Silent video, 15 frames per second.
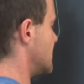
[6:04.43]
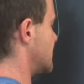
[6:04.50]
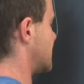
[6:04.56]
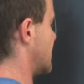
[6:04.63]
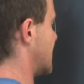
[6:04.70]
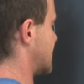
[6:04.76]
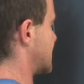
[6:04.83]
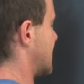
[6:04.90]
So
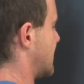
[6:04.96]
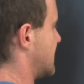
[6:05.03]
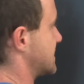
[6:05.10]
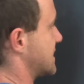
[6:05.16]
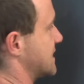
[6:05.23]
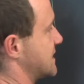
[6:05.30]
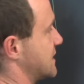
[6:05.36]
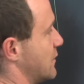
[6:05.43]
that tells
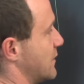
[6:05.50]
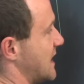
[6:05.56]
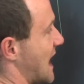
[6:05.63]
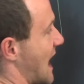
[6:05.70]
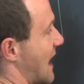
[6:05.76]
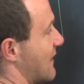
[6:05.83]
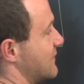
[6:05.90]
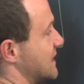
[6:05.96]
us that we
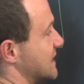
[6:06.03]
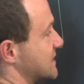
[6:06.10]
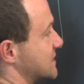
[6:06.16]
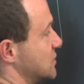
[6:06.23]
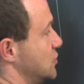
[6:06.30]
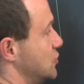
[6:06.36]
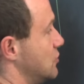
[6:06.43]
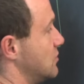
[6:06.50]
have this
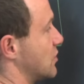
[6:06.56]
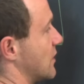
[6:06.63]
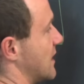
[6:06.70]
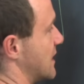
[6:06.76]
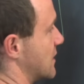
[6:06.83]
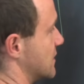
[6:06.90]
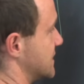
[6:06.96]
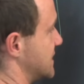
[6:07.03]

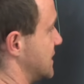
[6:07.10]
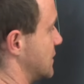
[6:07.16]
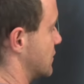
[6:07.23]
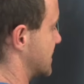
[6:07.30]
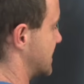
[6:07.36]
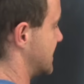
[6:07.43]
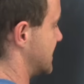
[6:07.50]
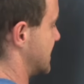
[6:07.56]
numerator is equal
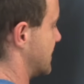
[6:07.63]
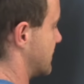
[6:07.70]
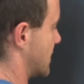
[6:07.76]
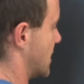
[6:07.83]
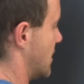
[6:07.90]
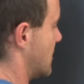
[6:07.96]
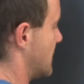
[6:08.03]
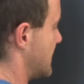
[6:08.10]
to
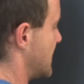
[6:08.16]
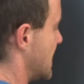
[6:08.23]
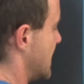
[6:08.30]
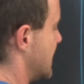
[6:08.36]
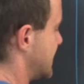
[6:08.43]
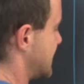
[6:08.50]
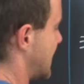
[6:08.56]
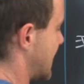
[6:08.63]
zero,
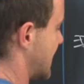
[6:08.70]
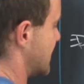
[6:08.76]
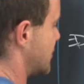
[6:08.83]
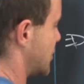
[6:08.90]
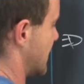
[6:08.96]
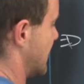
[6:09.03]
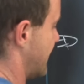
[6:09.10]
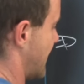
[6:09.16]

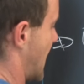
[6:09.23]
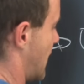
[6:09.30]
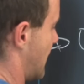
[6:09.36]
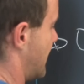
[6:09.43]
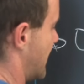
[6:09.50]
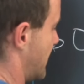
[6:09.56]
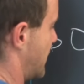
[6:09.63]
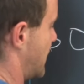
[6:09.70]
tangent of
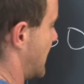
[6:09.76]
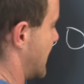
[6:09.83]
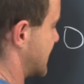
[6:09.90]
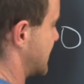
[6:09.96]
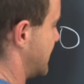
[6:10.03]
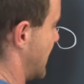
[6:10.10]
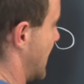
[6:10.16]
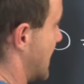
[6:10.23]
alpha
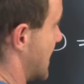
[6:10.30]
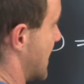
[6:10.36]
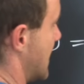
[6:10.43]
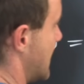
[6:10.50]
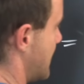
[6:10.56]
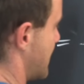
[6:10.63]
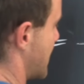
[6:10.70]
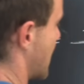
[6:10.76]
plus
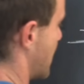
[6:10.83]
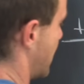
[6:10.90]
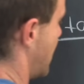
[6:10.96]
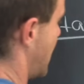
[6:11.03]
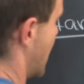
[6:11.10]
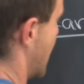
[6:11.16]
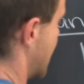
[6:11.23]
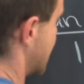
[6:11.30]
beta
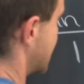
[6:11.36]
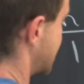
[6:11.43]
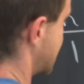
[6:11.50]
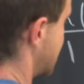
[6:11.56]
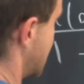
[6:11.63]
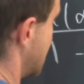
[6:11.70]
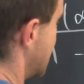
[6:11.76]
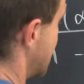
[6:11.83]

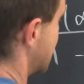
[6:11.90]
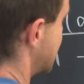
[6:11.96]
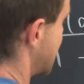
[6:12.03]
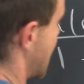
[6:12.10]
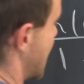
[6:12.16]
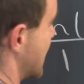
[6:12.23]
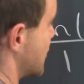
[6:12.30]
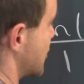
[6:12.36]
plus
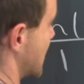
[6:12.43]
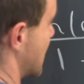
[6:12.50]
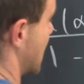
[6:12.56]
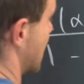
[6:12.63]
tangent